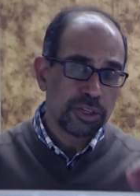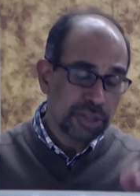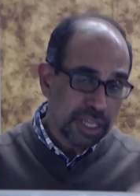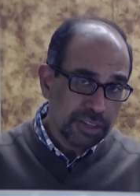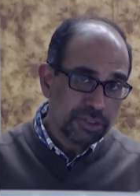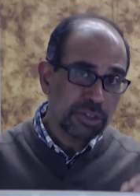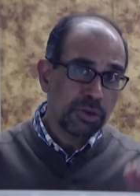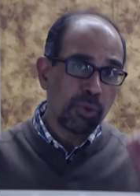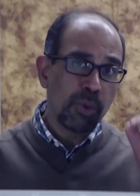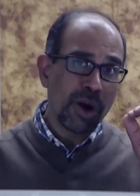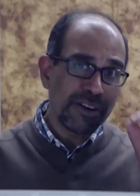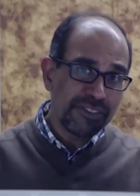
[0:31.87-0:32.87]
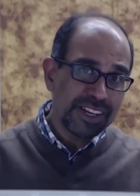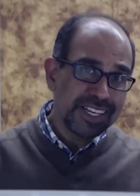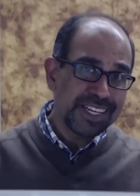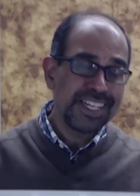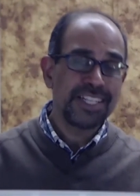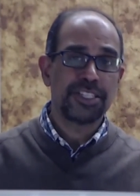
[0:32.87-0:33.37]
To think through what we
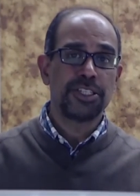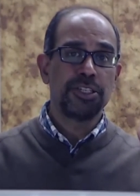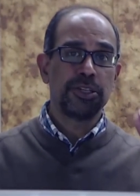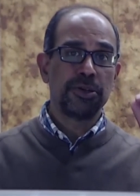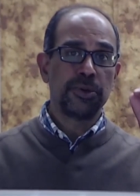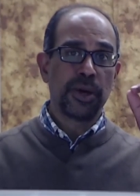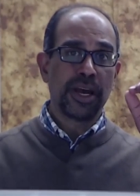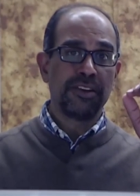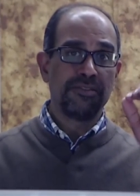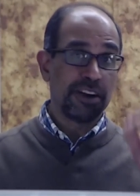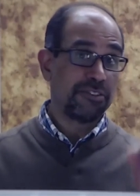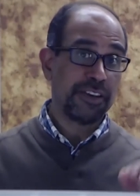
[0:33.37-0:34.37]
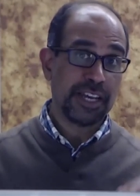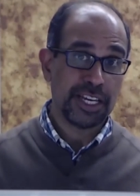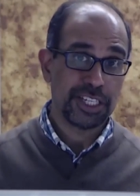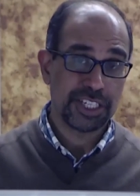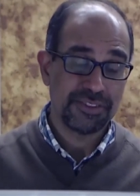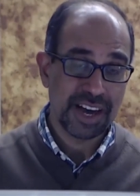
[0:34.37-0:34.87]
need to do in
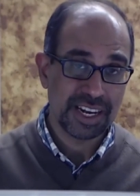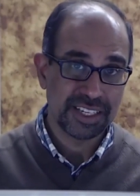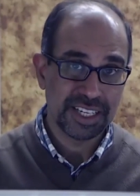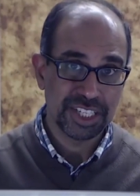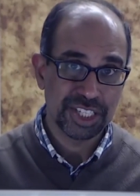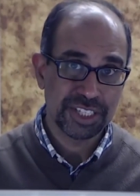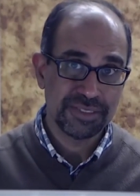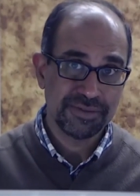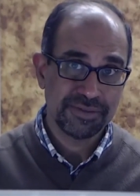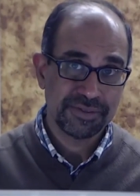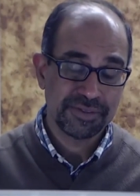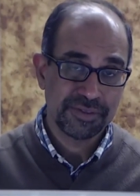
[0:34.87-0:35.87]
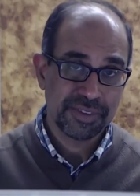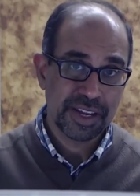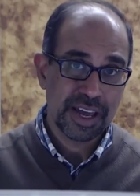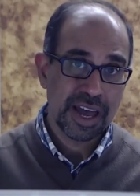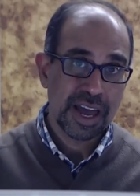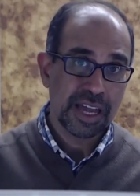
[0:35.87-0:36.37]
verification validation,
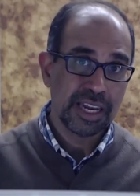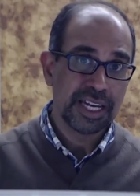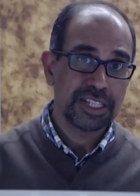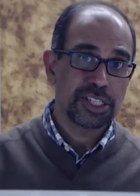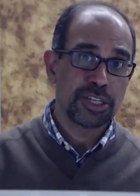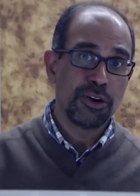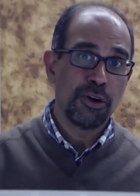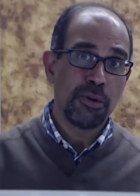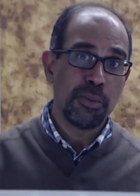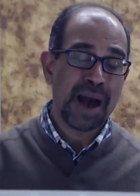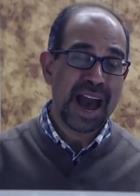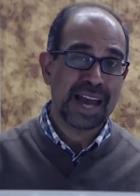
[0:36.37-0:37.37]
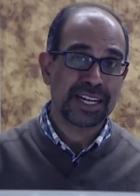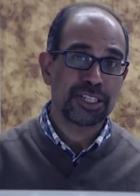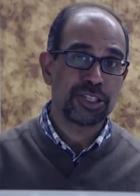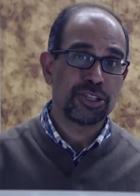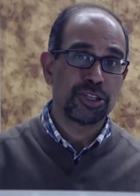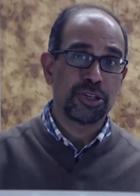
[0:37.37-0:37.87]
let's go
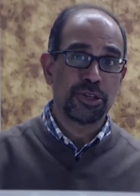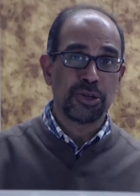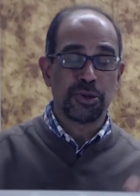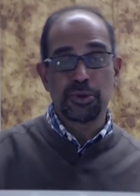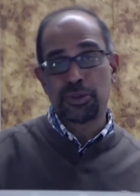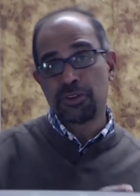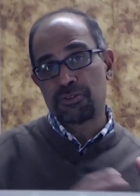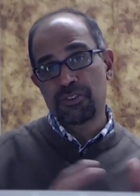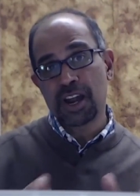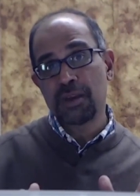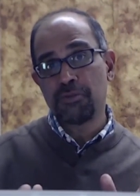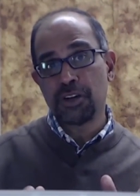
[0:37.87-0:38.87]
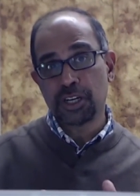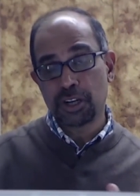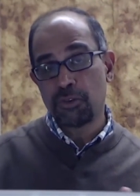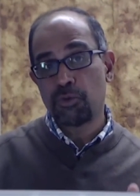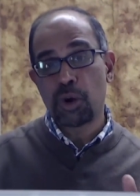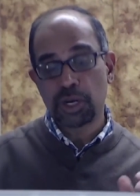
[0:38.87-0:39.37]
back to the
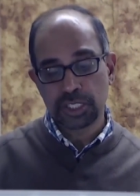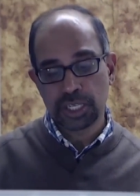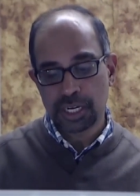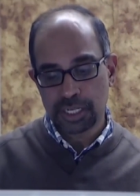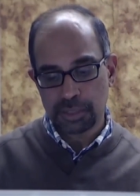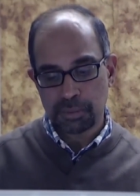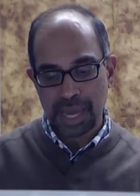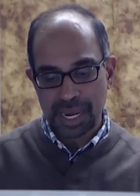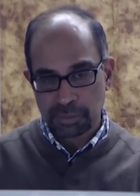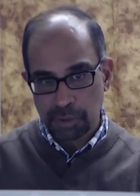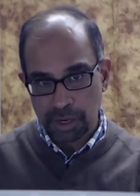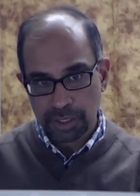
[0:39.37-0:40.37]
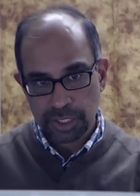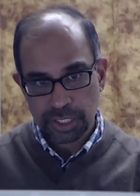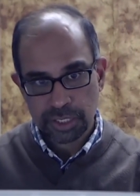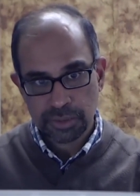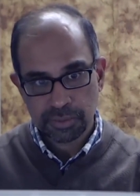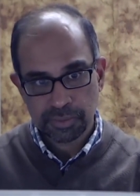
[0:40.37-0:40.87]
framework of what's under the black
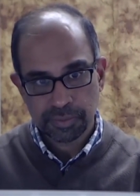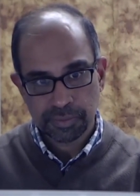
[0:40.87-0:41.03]
box.